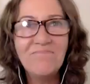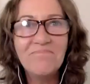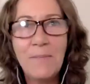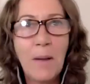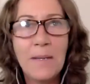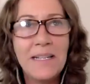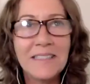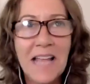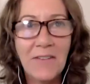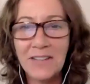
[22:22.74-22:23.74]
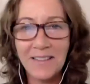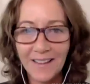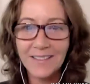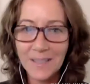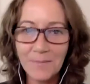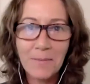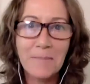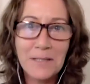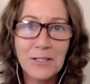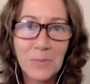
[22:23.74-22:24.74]
he probably doesn't have anything else. He
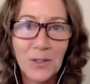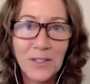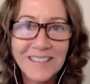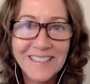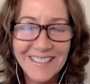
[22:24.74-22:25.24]
probably just works.